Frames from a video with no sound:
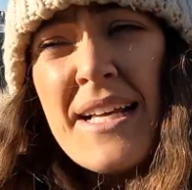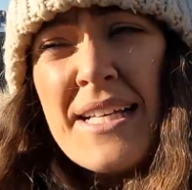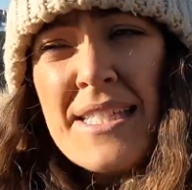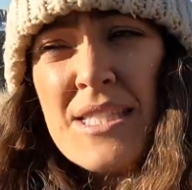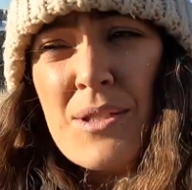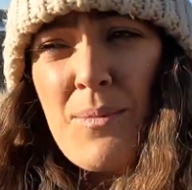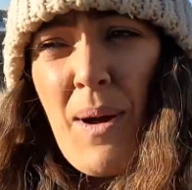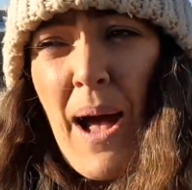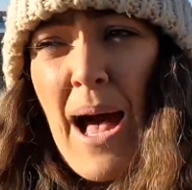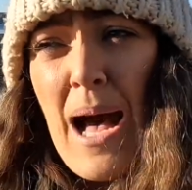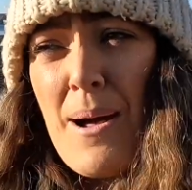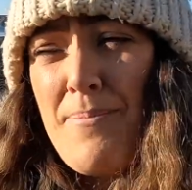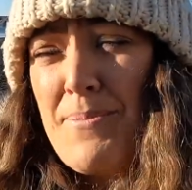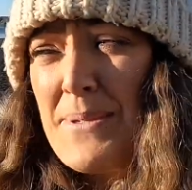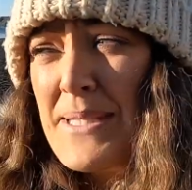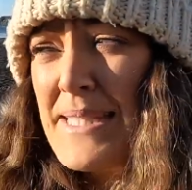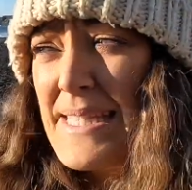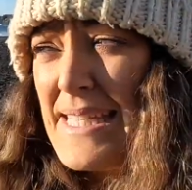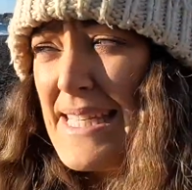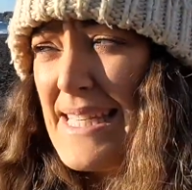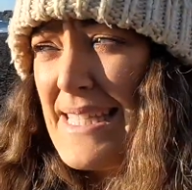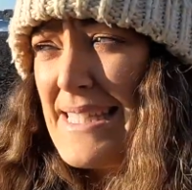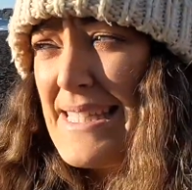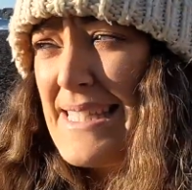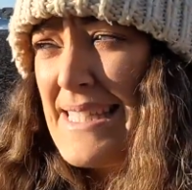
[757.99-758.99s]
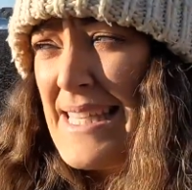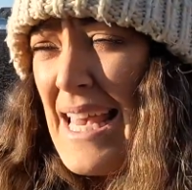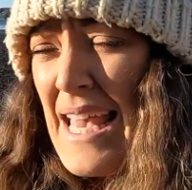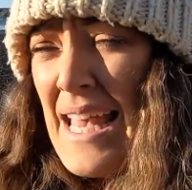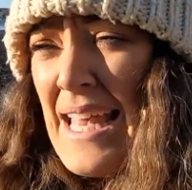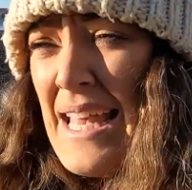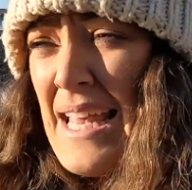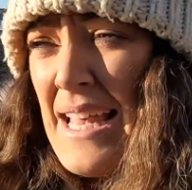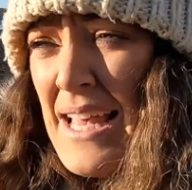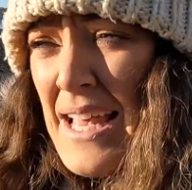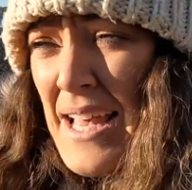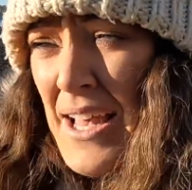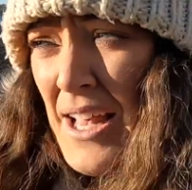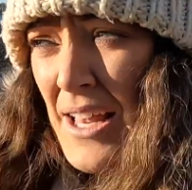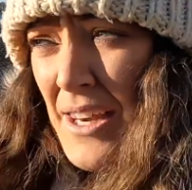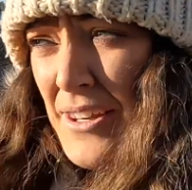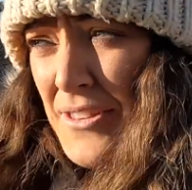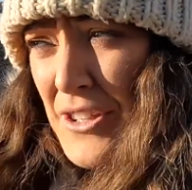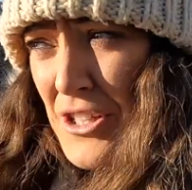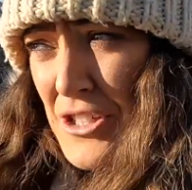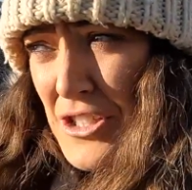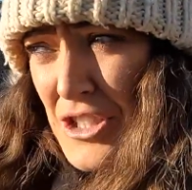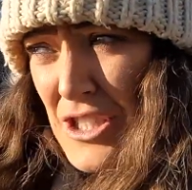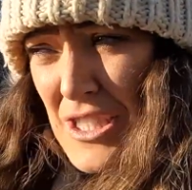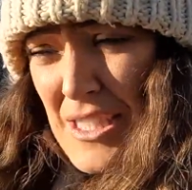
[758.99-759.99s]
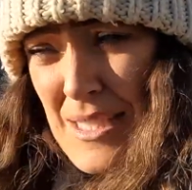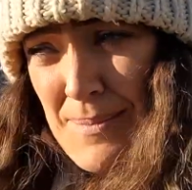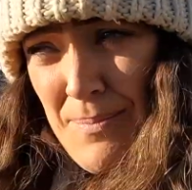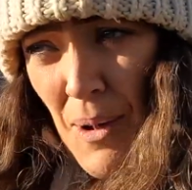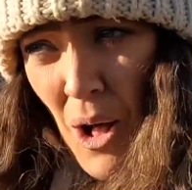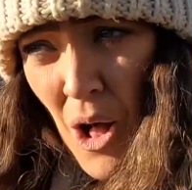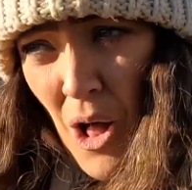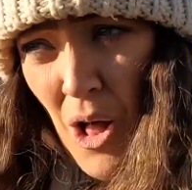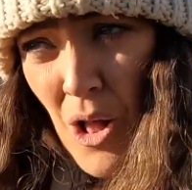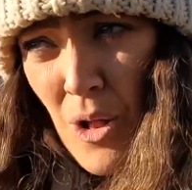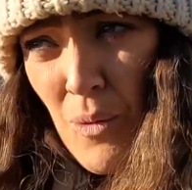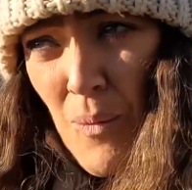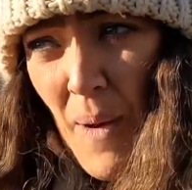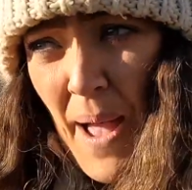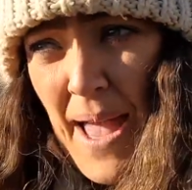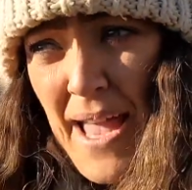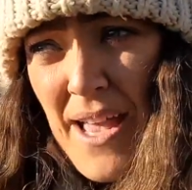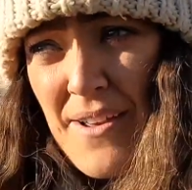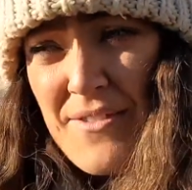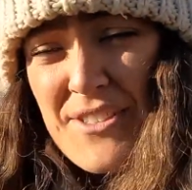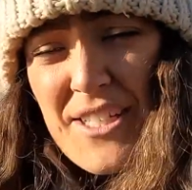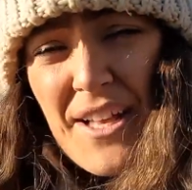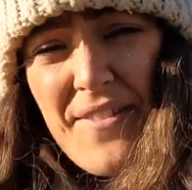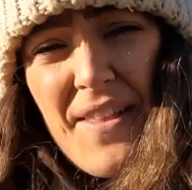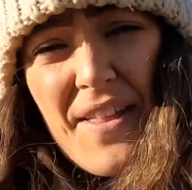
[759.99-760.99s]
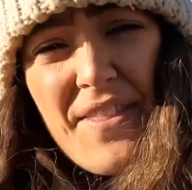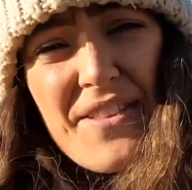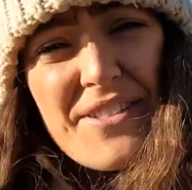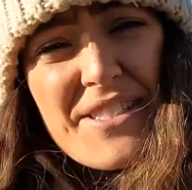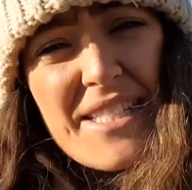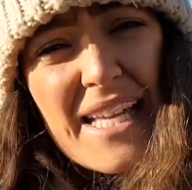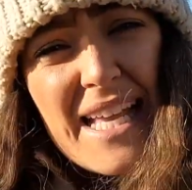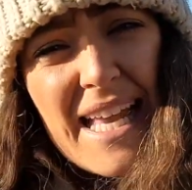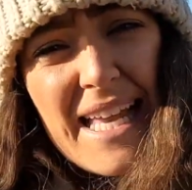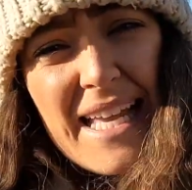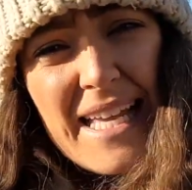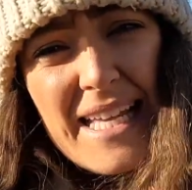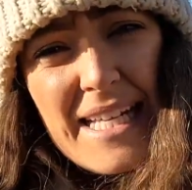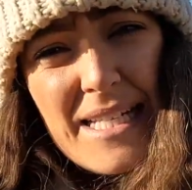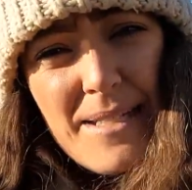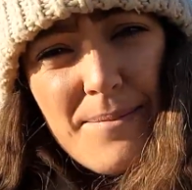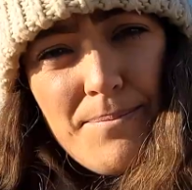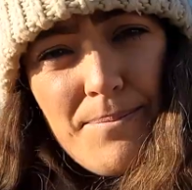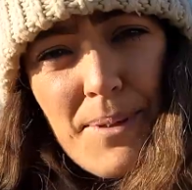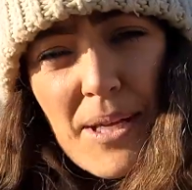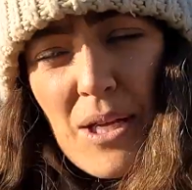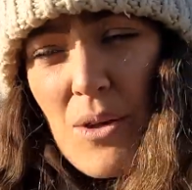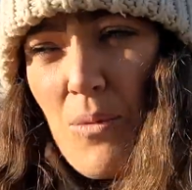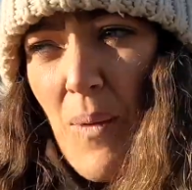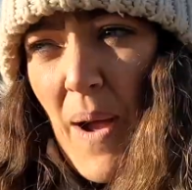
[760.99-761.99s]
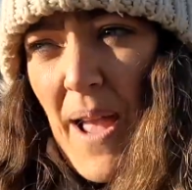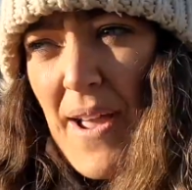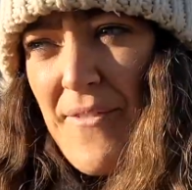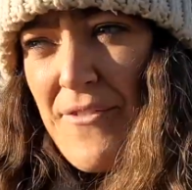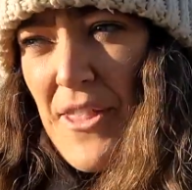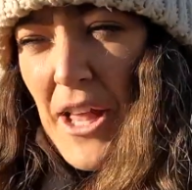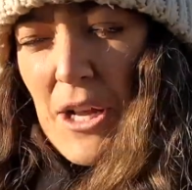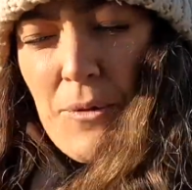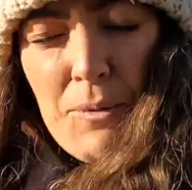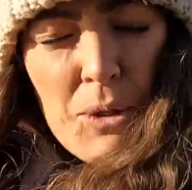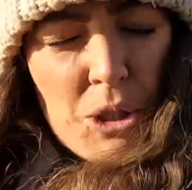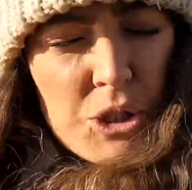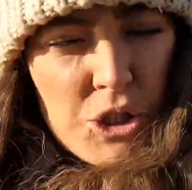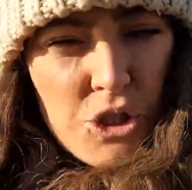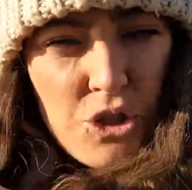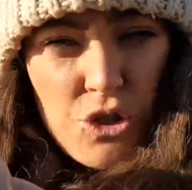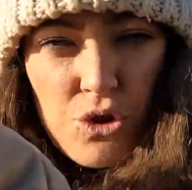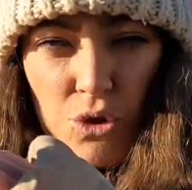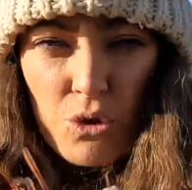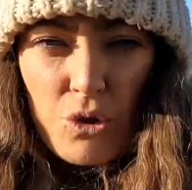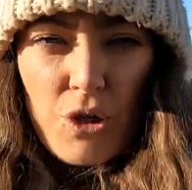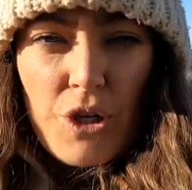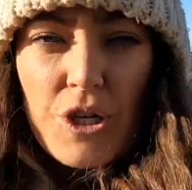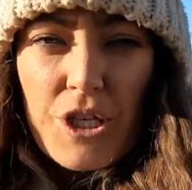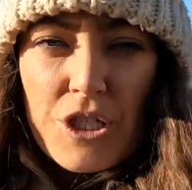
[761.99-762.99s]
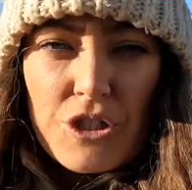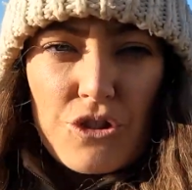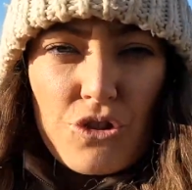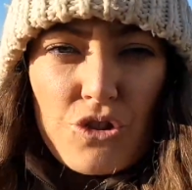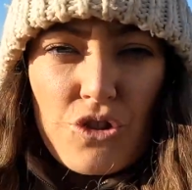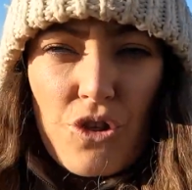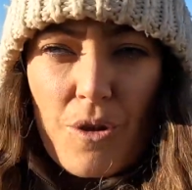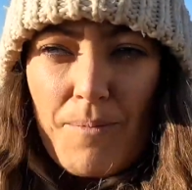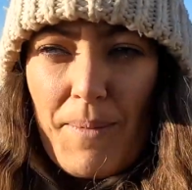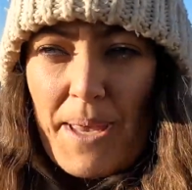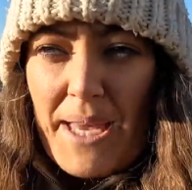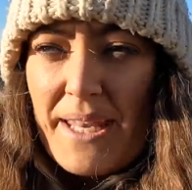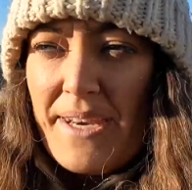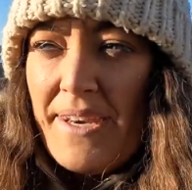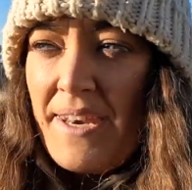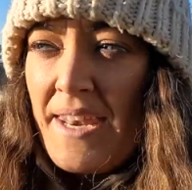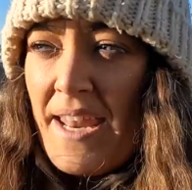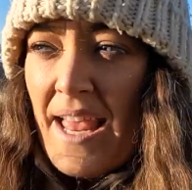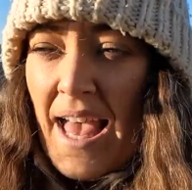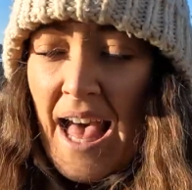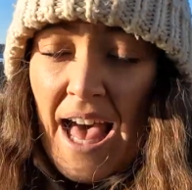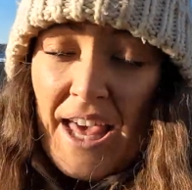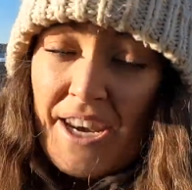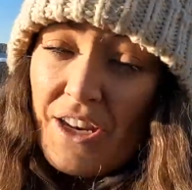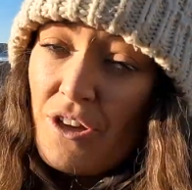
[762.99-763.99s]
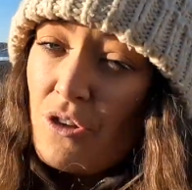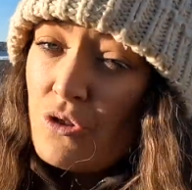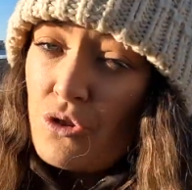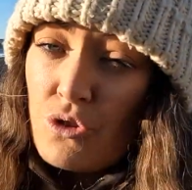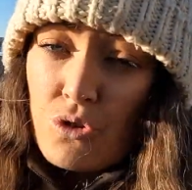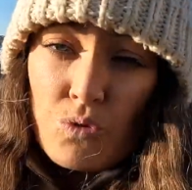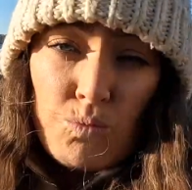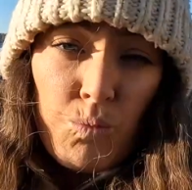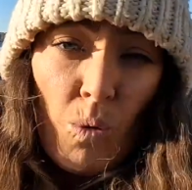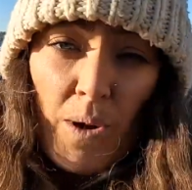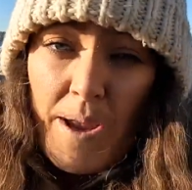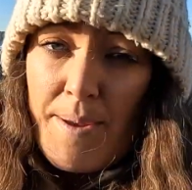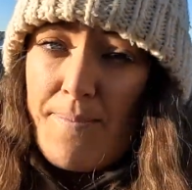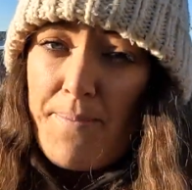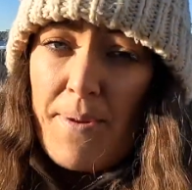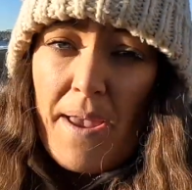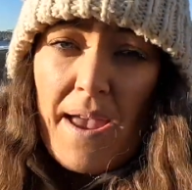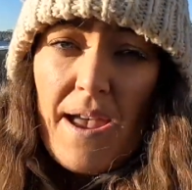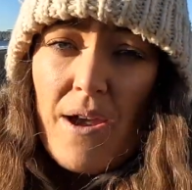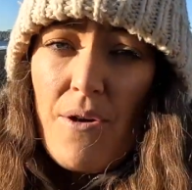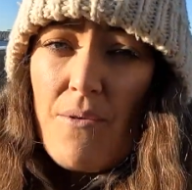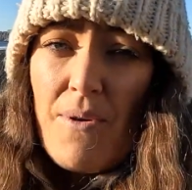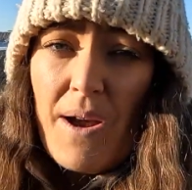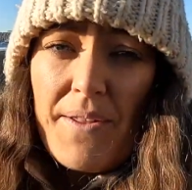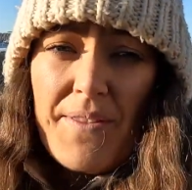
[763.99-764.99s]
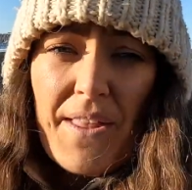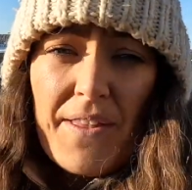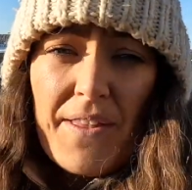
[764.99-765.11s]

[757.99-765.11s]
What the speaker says: So what happens is there's small waves, and then there's like a hidden big wave that will suddenly just come in, and it can just wipe you out, and